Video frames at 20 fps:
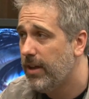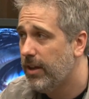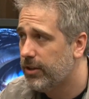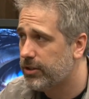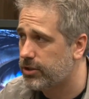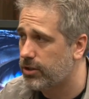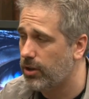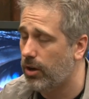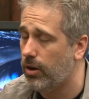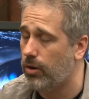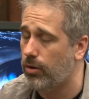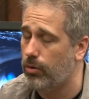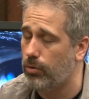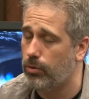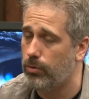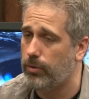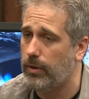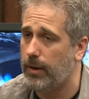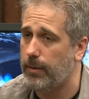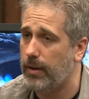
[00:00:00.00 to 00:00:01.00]

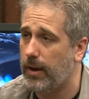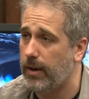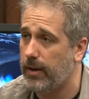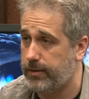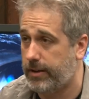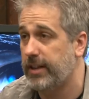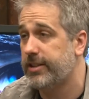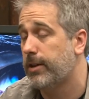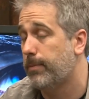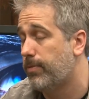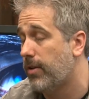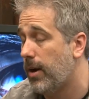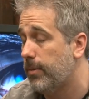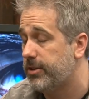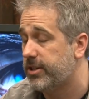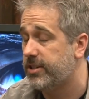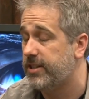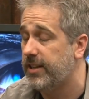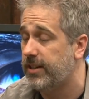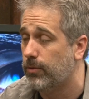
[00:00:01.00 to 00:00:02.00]
So I guess I probably
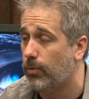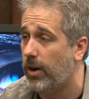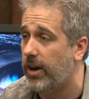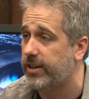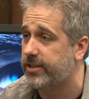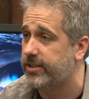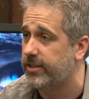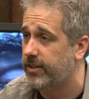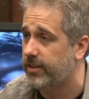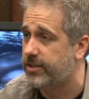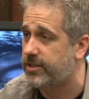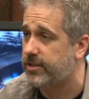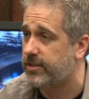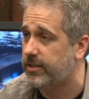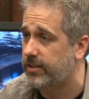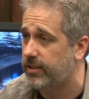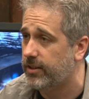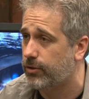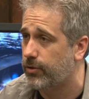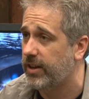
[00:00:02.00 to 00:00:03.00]
just need to watch the
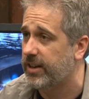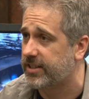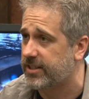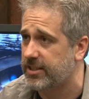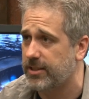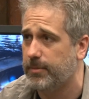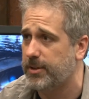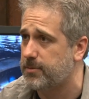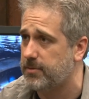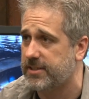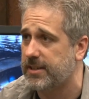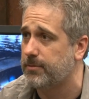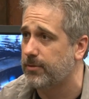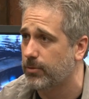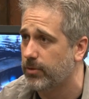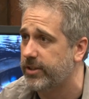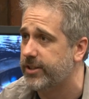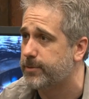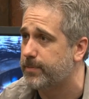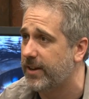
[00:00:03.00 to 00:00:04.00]
credits because it must be something
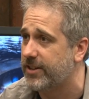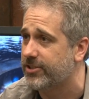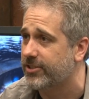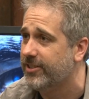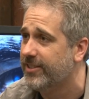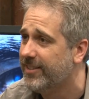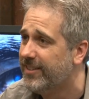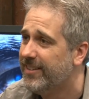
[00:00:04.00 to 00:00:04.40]
really special.